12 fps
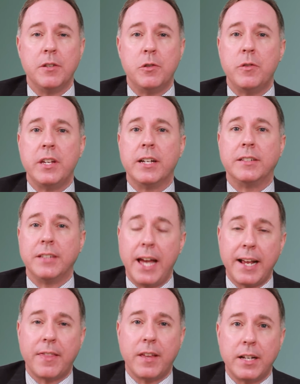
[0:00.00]
do the
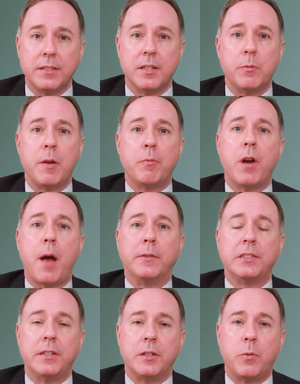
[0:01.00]
exact things that we
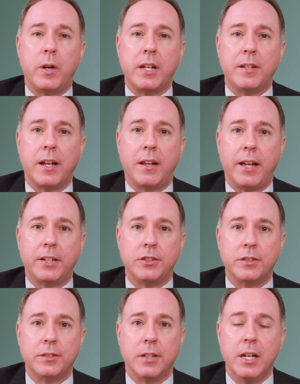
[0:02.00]
promised in the 2010
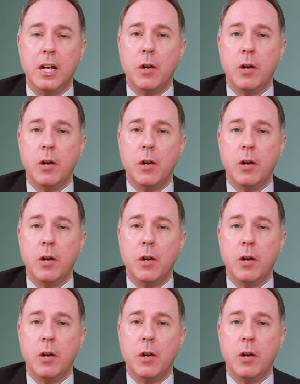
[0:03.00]
elections.